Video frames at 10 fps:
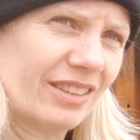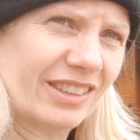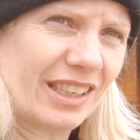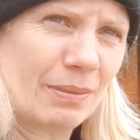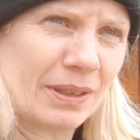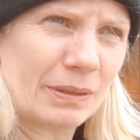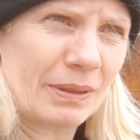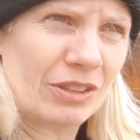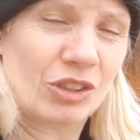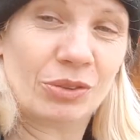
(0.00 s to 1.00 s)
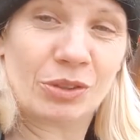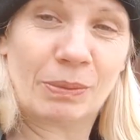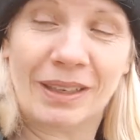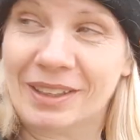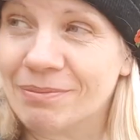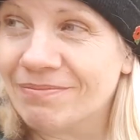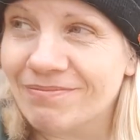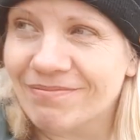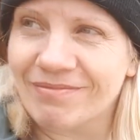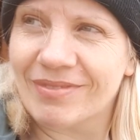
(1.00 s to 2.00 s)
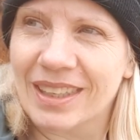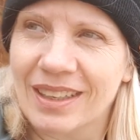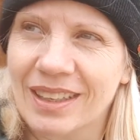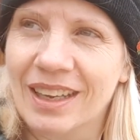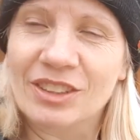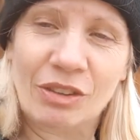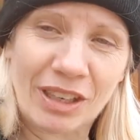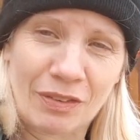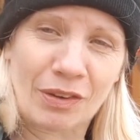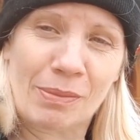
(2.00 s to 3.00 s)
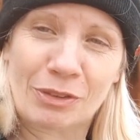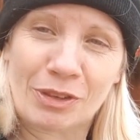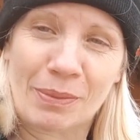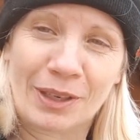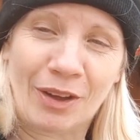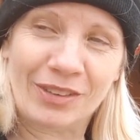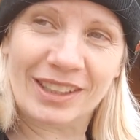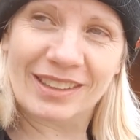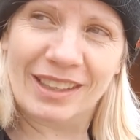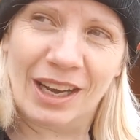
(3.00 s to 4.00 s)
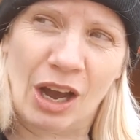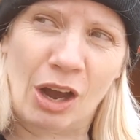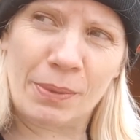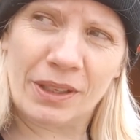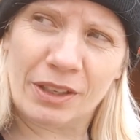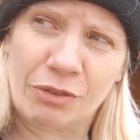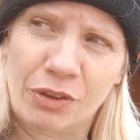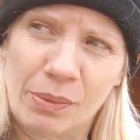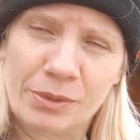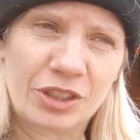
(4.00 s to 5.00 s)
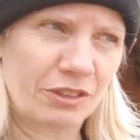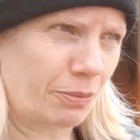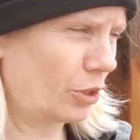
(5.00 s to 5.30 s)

sleep has been in short supply. So thanks very much for coming along. Hope you like the few images I've